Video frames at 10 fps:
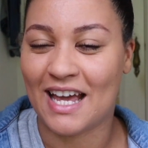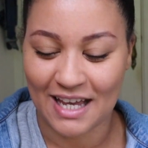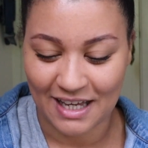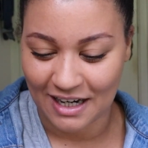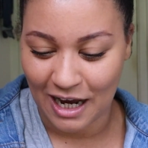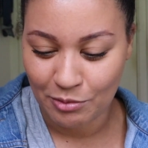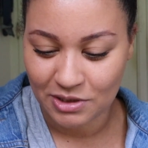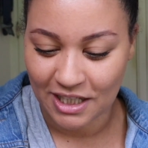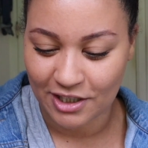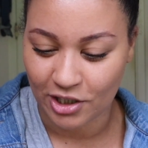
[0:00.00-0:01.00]
And I
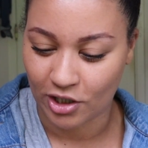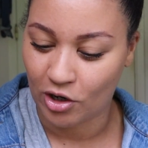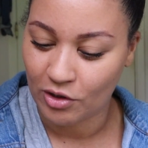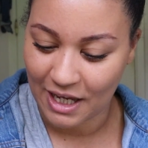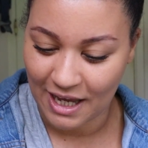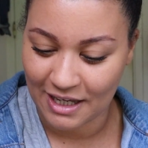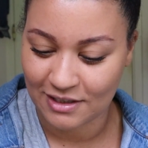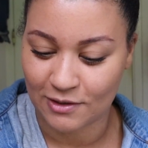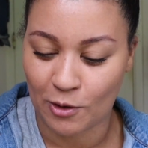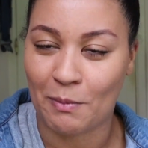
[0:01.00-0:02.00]
was like, okay,
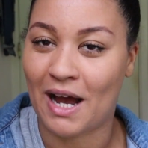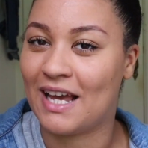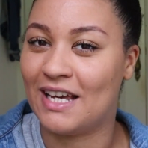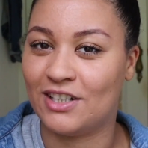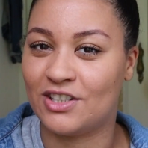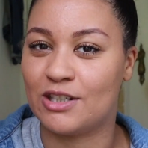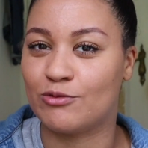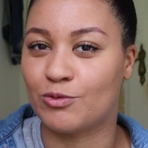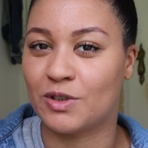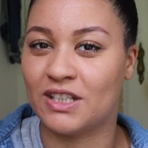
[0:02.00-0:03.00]
so my energy
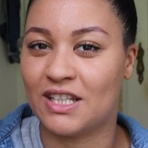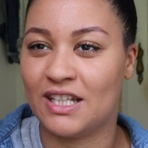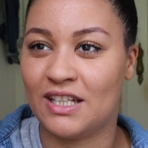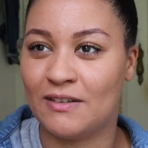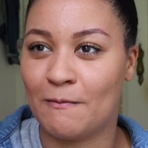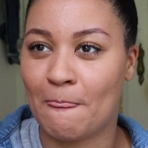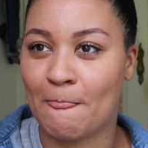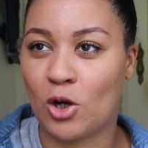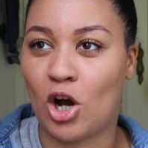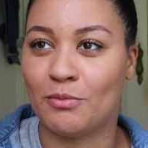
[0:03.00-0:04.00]
really
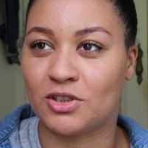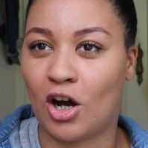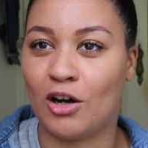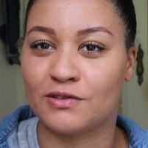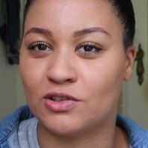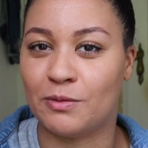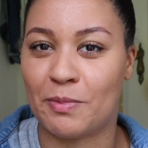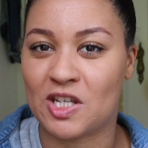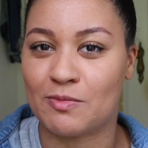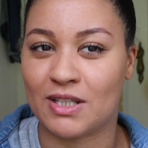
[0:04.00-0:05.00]
comes off to the
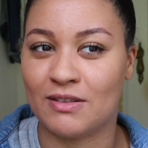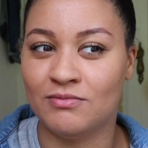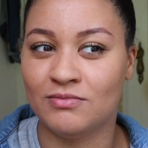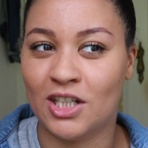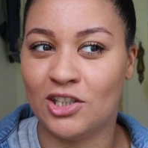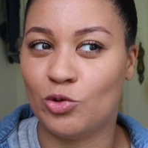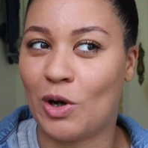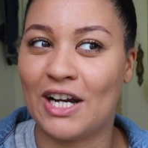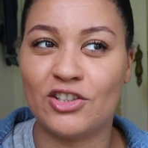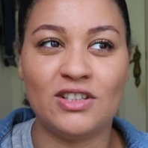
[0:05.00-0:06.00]
baby.
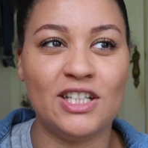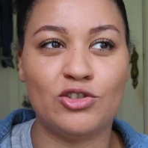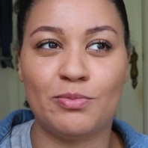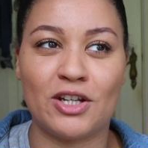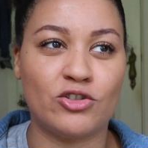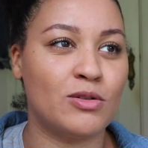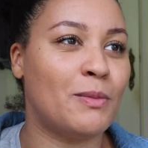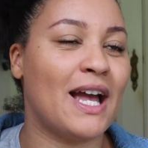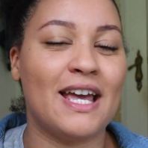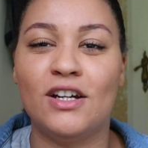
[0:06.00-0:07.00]
So I just need to make sure
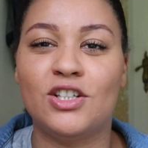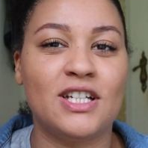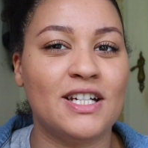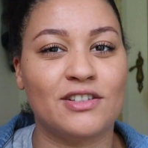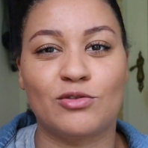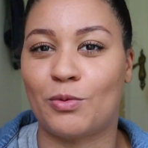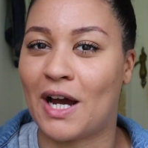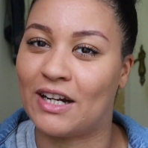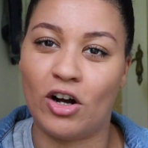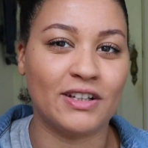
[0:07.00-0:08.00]
my energy is
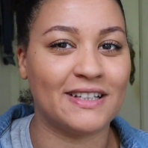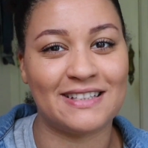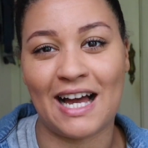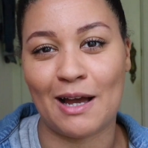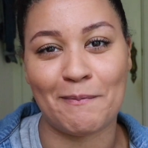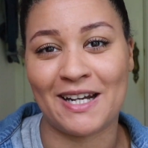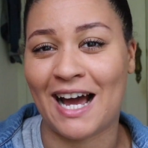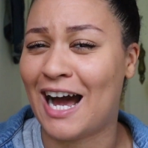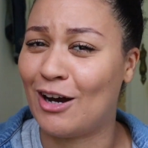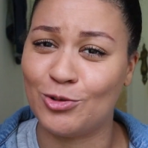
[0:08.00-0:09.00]
right all the time. And
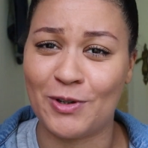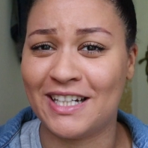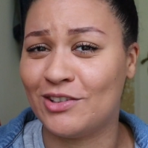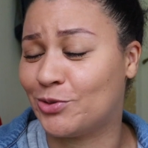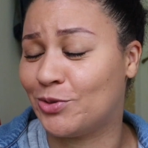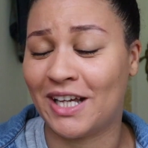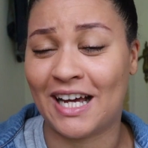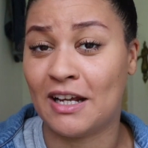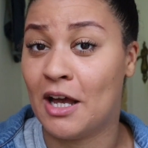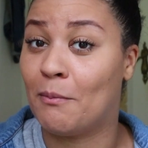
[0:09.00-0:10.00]
how do I need to do
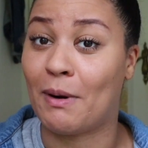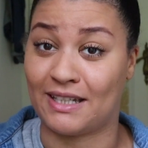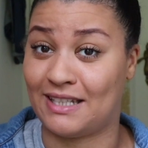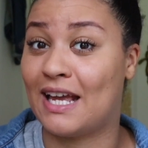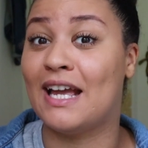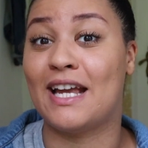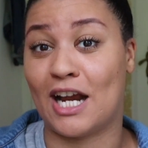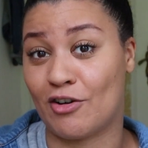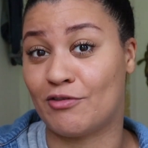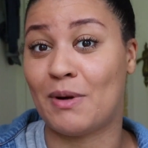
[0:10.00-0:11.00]
that? By taking
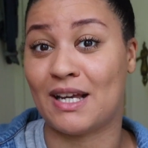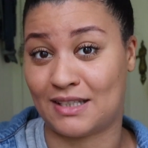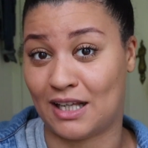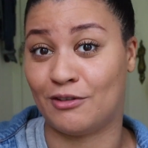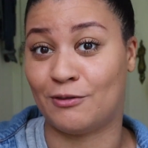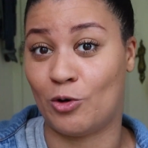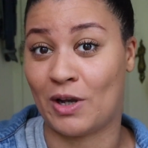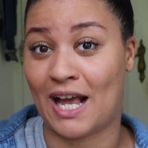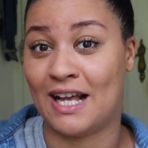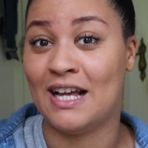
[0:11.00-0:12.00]
care of myself,
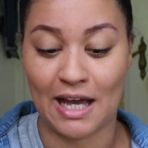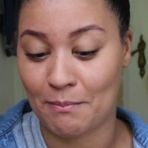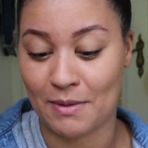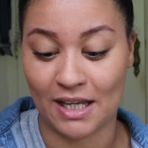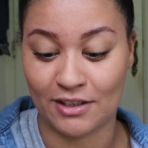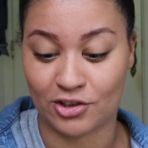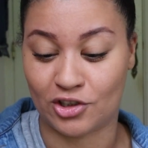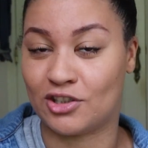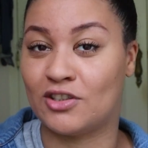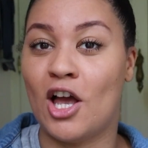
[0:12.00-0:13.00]
okay? That means
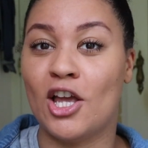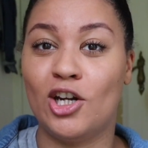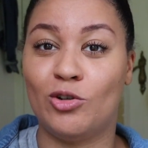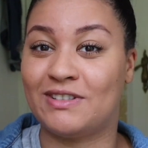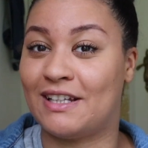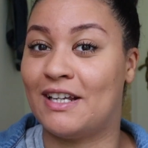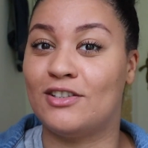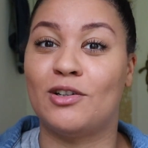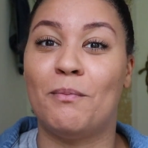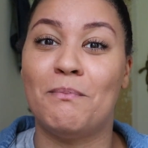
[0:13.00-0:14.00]
just, you know,
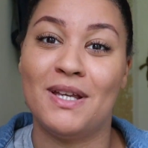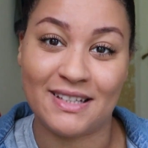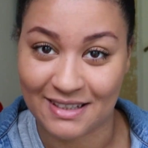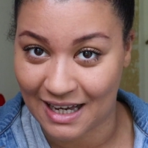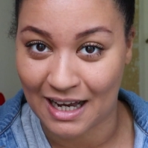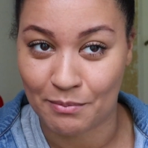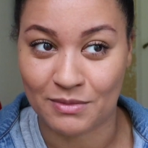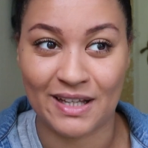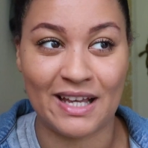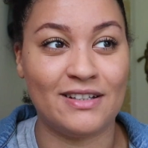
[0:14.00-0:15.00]
taking some me time,
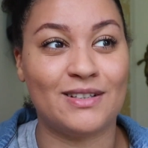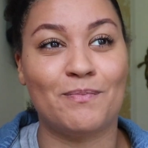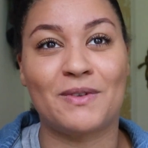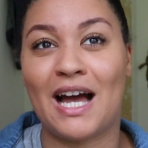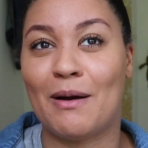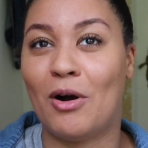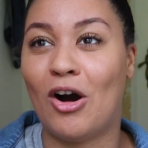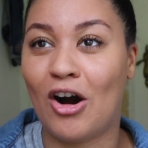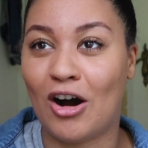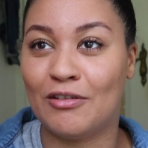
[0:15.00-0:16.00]
taking some
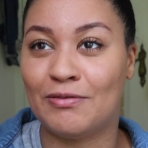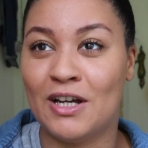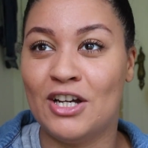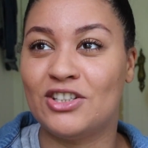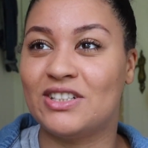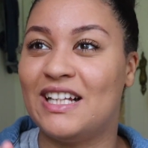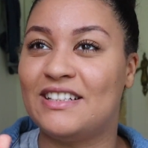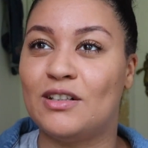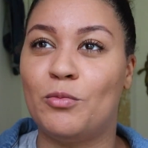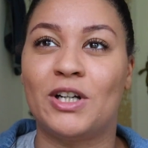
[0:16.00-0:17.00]
time off. Just
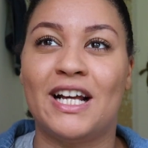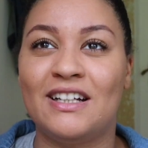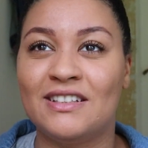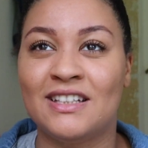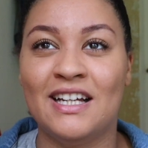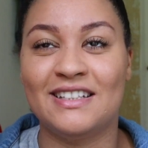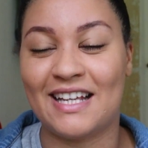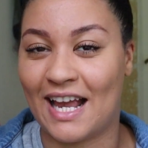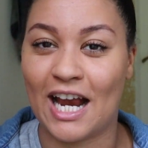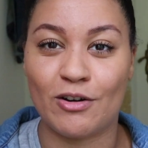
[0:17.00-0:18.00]
let someone else
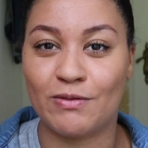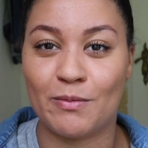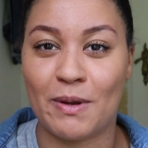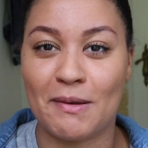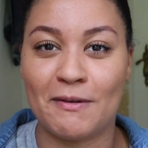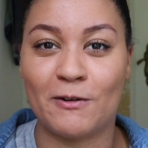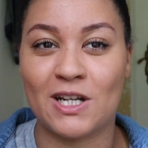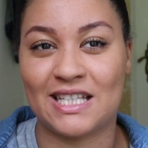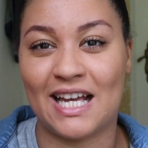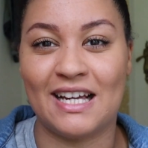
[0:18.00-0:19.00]
take care of the baby for
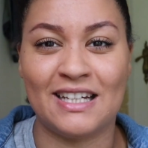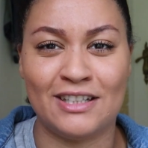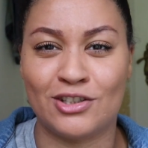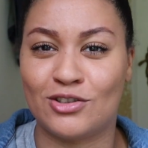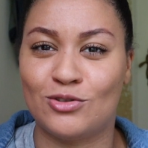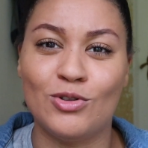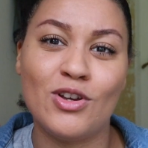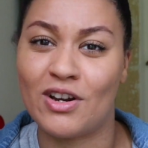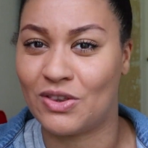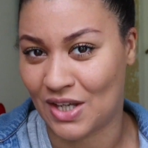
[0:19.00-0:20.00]
a second and just do
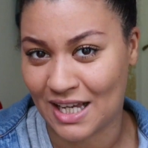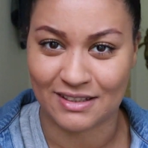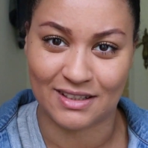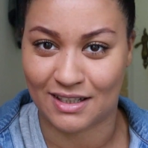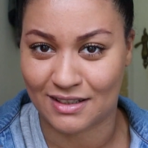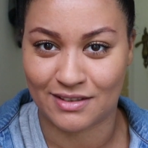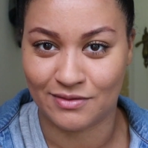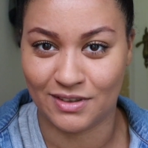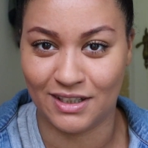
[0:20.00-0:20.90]
your thing, sis.